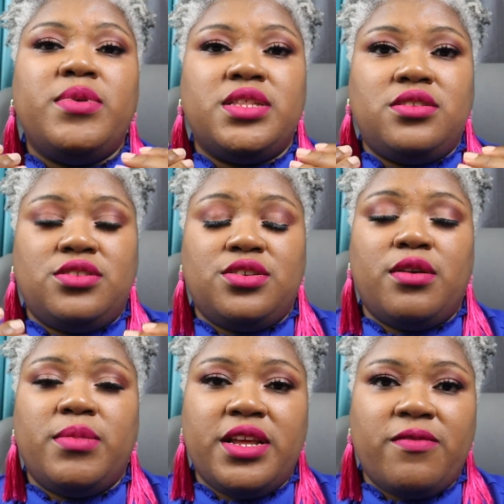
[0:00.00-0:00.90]
be the
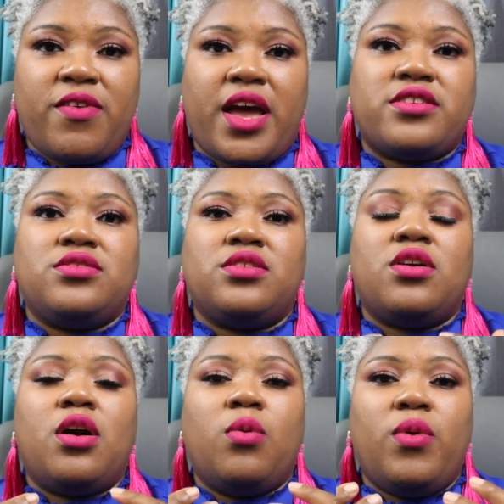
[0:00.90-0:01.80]
determining factor
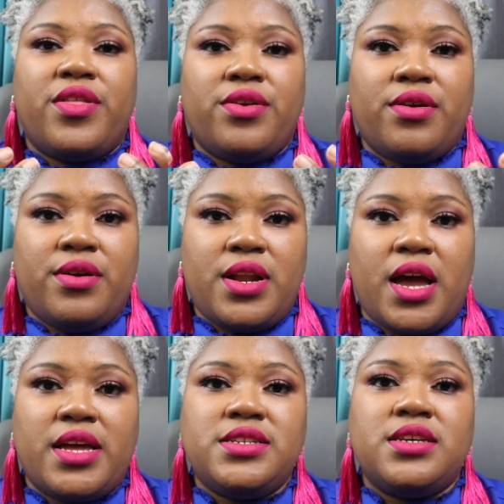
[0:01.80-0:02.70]
on whether or
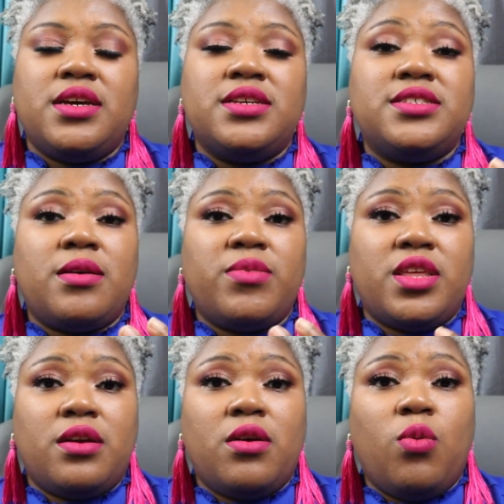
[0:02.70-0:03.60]
not
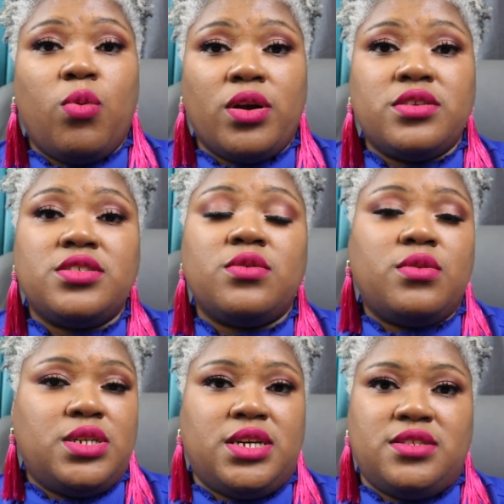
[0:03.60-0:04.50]
something works
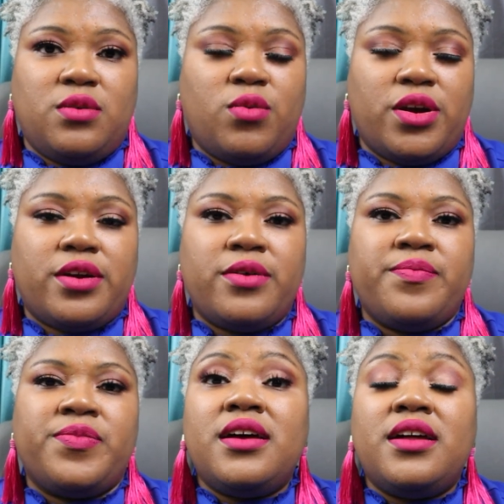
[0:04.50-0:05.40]
or doesn't work.
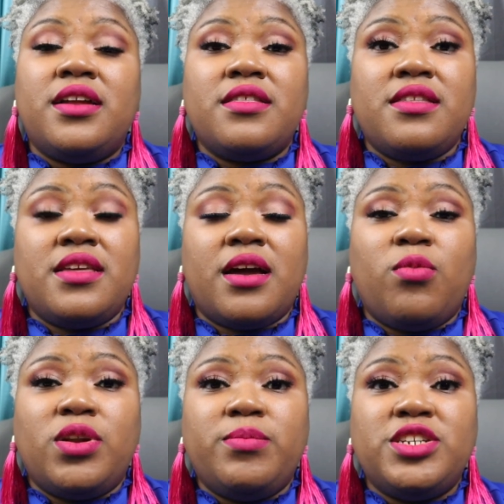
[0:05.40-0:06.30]
Another thing I
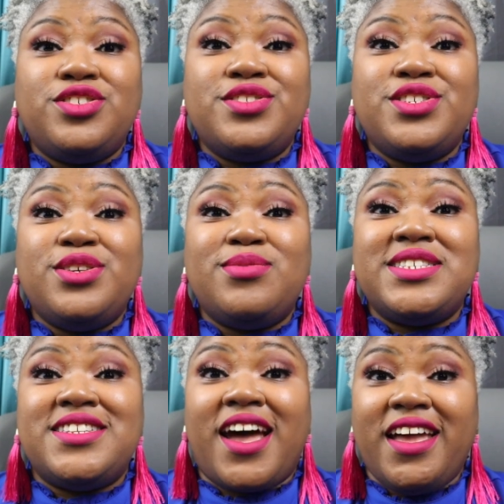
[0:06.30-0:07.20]
want to mention to you
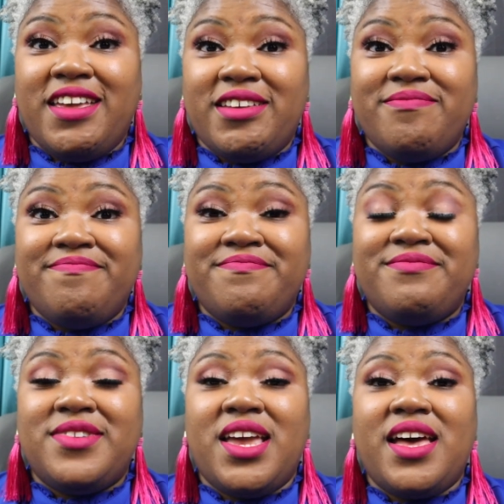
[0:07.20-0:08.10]
is diet.
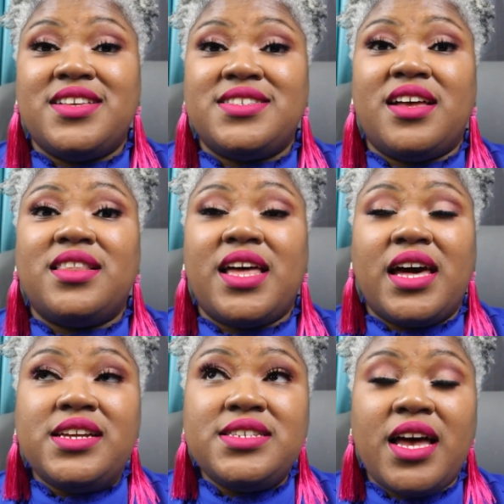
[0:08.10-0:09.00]
Yes, a
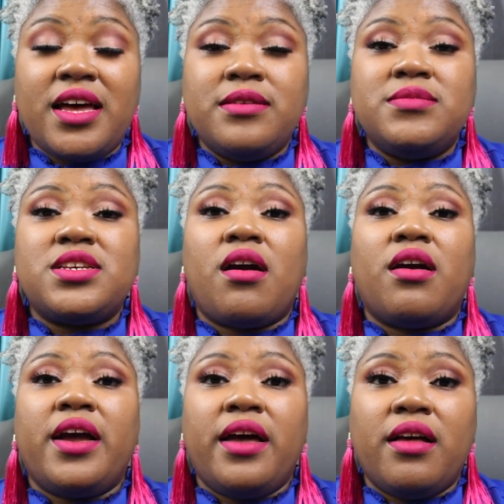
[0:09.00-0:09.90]
lot of times
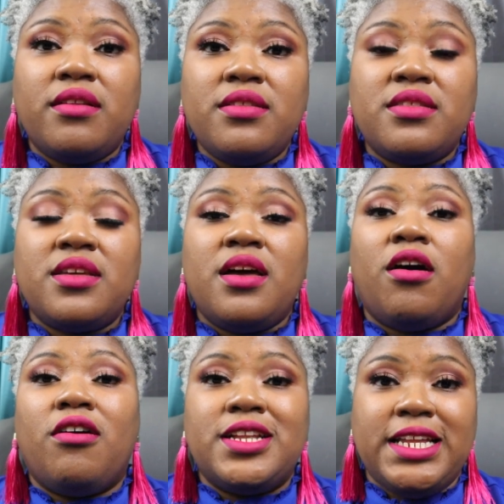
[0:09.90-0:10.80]
our health
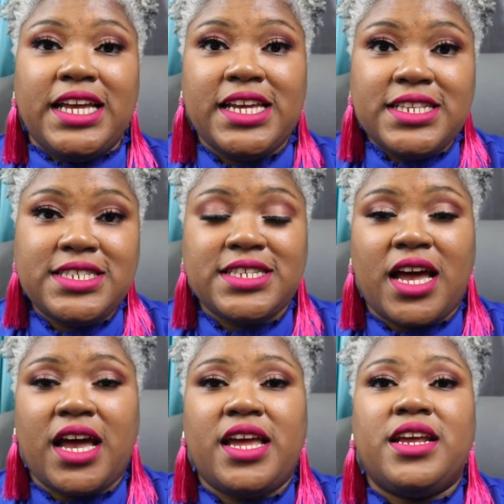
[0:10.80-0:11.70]
on the
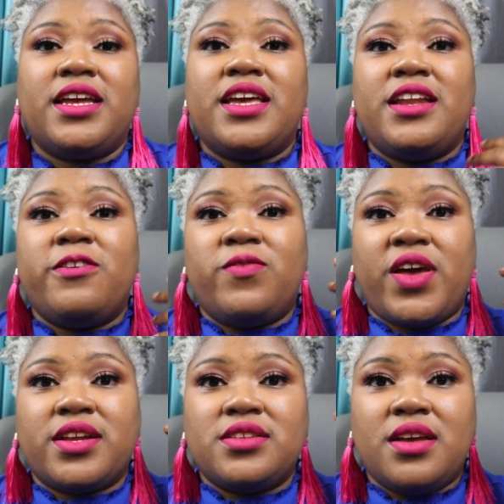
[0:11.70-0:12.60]
inside can
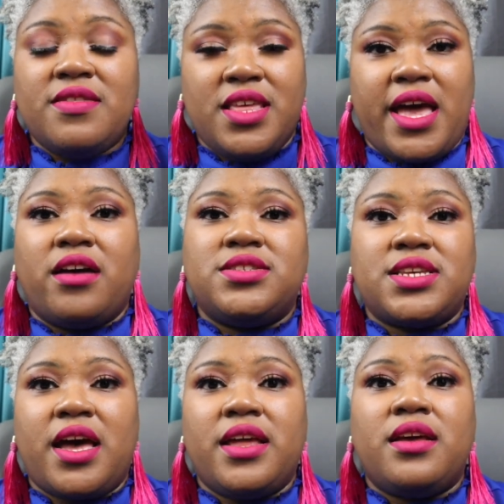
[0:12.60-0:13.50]
affect the
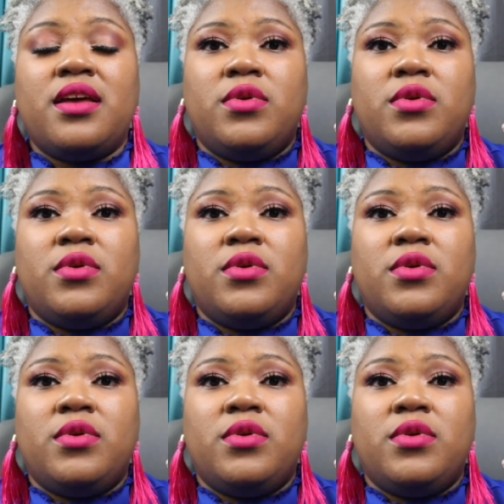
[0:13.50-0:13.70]
outside.